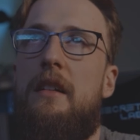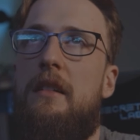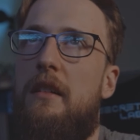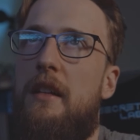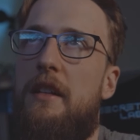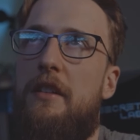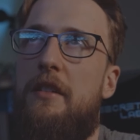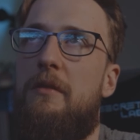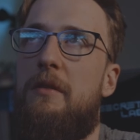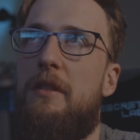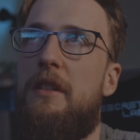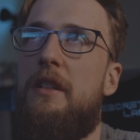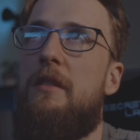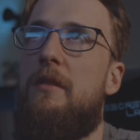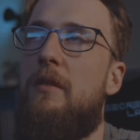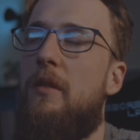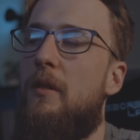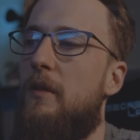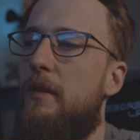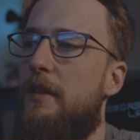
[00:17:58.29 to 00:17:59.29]
don't know what you'd
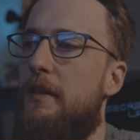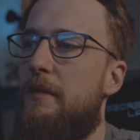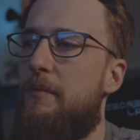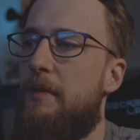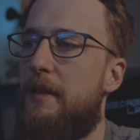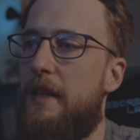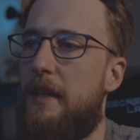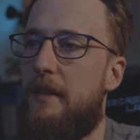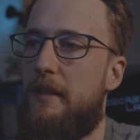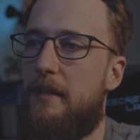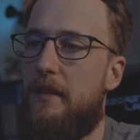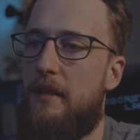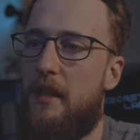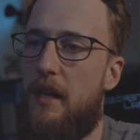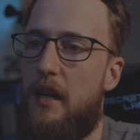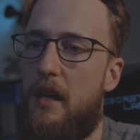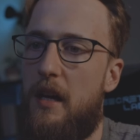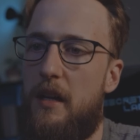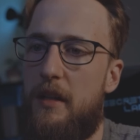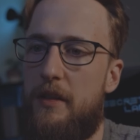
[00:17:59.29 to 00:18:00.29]
call them, but they're the
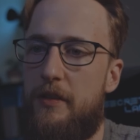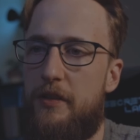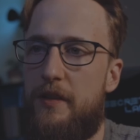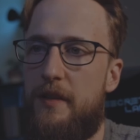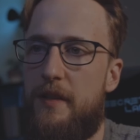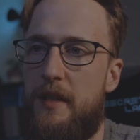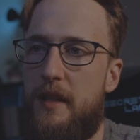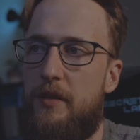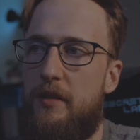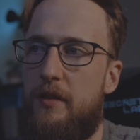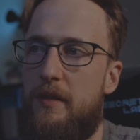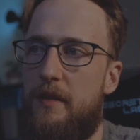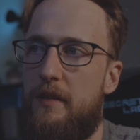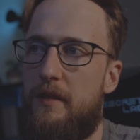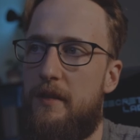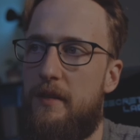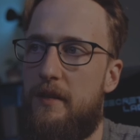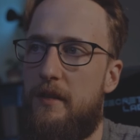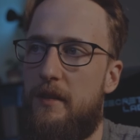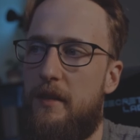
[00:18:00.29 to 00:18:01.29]
large
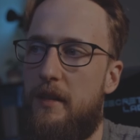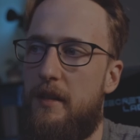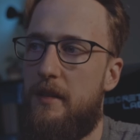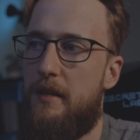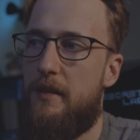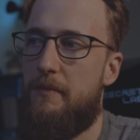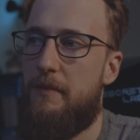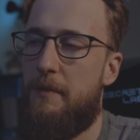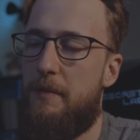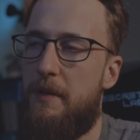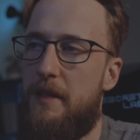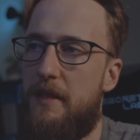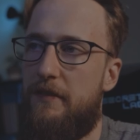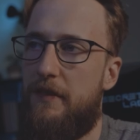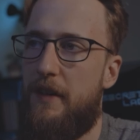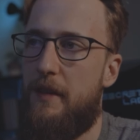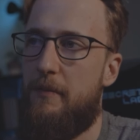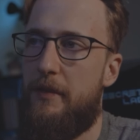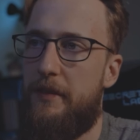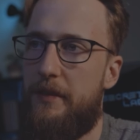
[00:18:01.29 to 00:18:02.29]
stitches, the piece of
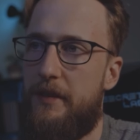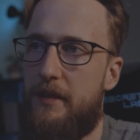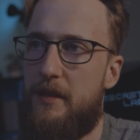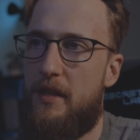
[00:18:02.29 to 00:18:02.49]
fabric that